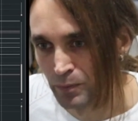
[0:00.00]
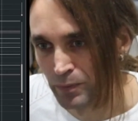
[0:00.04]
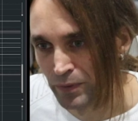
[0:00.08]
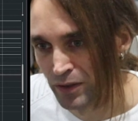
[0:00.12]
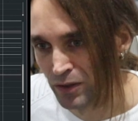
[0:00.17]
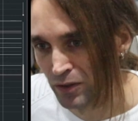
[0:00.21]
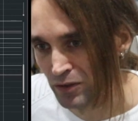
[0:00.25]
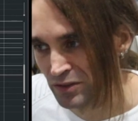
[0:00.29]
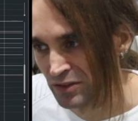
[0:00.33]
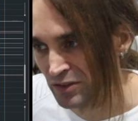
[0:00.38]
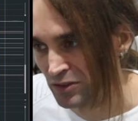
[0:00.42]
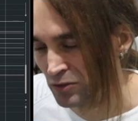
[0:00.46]

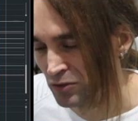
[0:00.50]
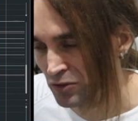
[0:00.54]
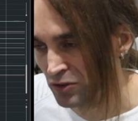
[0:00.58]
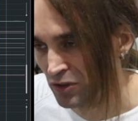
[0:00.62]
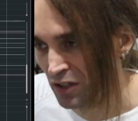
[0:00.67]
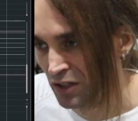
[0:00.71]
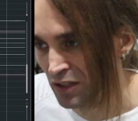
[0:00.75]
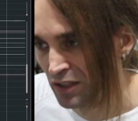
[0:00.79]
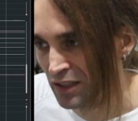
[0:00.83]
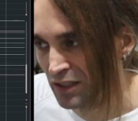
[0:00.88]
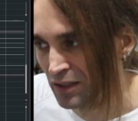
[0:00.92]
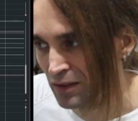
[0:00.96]
because
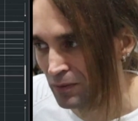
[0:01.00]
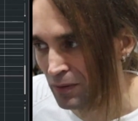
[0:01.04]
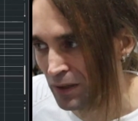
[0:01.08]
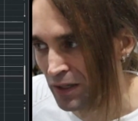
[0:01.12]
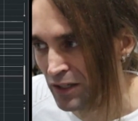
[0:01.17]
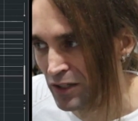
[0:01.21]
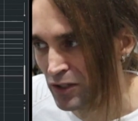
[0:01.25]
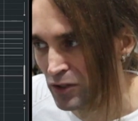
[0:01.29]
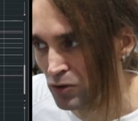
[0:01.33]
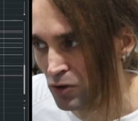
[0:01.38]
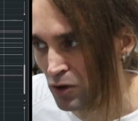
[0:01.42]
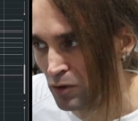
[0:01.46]
usually when
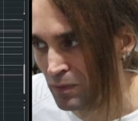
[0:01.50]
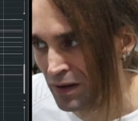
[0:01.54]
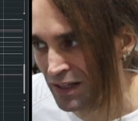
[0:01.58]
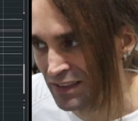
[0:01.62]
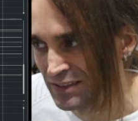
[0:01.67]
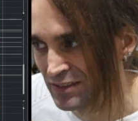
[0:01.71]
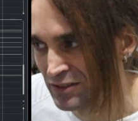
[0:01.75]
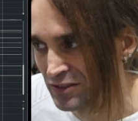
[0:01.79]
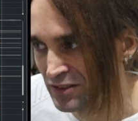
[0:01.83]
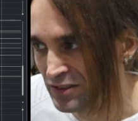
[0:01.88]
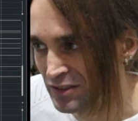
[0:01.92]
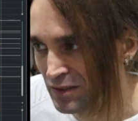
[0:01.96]
you are
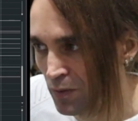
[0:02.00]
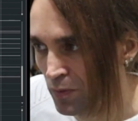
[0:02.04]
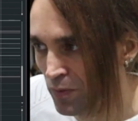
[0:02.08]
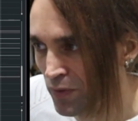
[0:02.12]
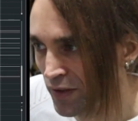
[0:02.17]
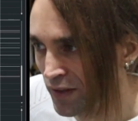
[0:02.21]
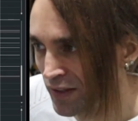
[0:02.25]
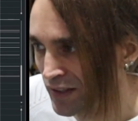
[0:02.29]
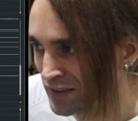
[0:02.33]
mastering something,